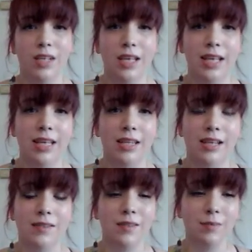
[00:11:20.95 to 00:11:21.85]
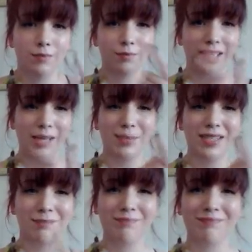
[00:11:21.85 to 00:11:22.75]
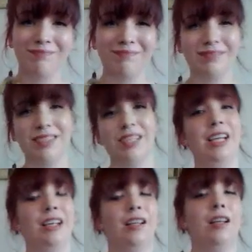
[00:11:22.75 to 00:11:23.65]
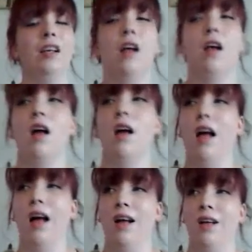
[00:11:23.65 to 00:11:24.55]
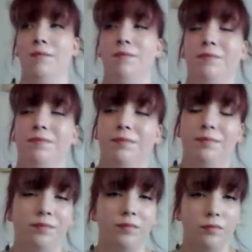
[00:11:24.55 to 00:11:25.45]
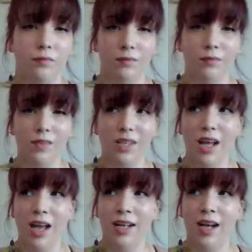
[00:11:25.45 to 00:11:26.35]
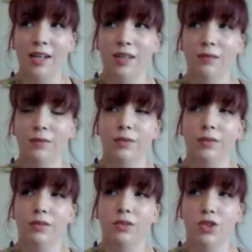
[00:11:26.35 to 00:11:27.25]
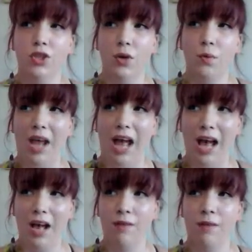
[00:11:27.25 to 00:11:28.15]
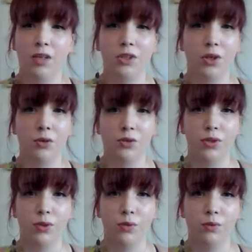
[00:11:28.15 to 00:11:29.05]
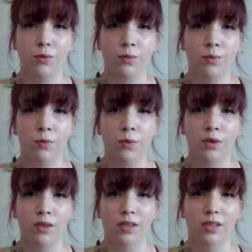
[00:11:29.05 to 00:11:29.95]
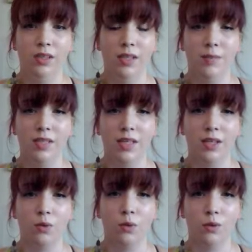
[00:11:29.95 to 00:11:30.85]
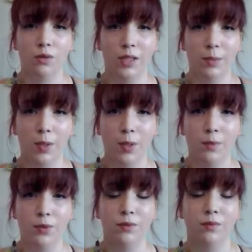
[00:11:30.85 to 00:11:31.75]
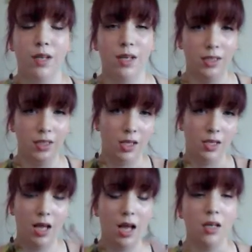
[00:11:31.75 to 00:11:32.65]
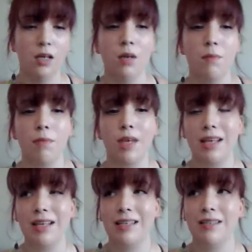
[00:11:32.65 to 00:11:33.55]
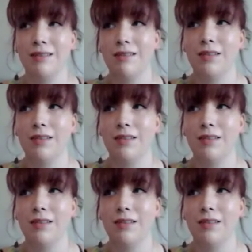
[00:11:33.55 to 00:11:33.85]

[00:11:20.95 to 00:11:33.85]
and that's lips. Like, I kind of don't have a go-to for lipstick or lip balm or anything like that, because